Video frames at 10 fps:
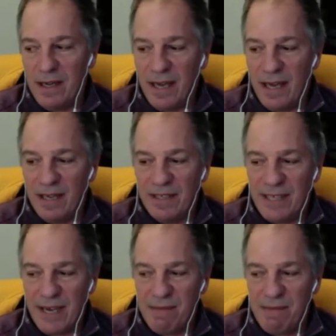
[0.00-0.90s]
he
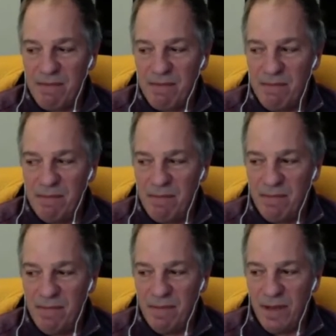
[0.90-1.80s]
said,
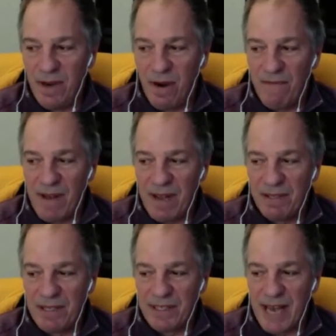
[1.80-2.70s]
I finally
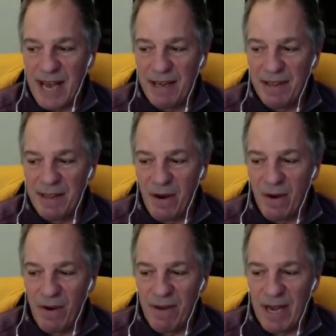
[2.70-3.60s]
decided that the
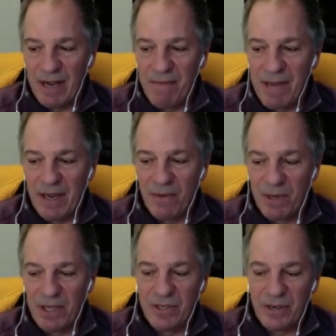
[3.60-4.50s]
only way I could make it
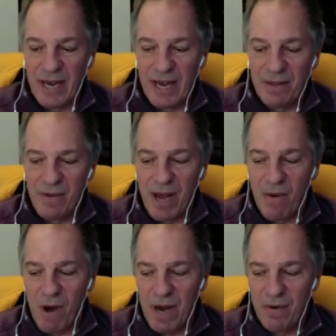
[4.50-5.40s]
really turn out the way I
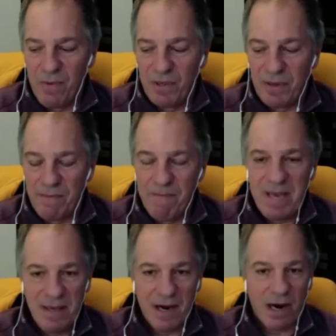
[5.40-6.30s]
wanted was to
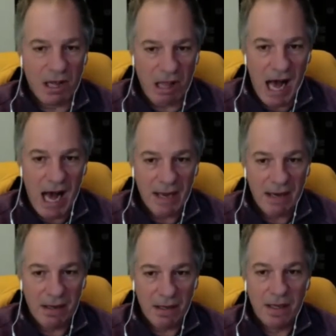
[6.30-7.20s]
be there a lot
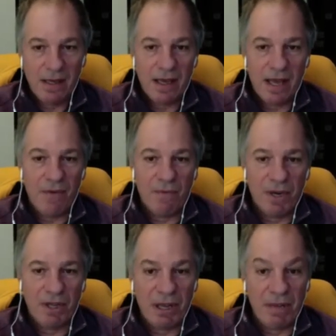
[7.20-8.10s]
and
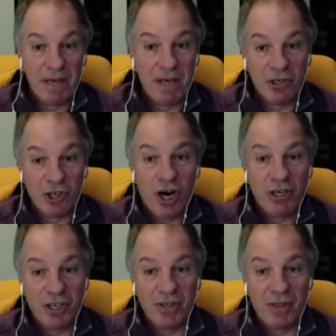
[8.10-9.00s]
really be in
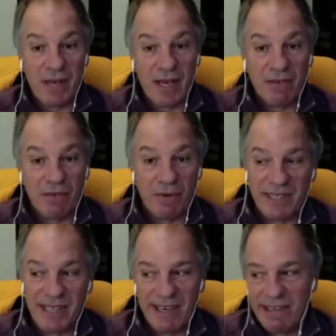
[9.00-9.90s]
charge of the thing. So
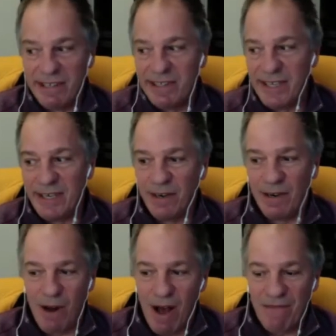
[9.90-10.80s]
instead of just sitting in
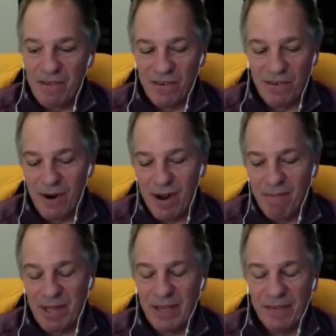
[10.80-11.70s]
an office and drawing
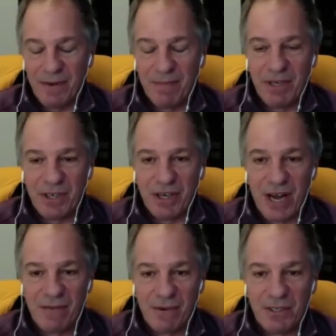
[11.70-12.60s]
plans for a bunch of
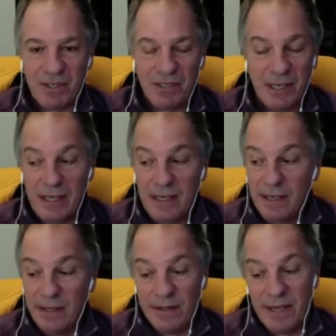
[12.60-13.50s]
golf courses,
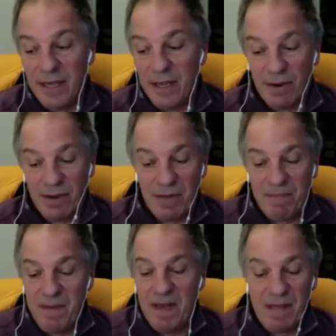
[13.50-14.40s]
that,
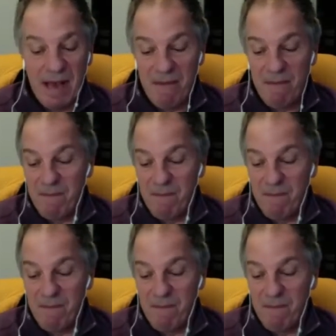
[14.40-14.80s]
in that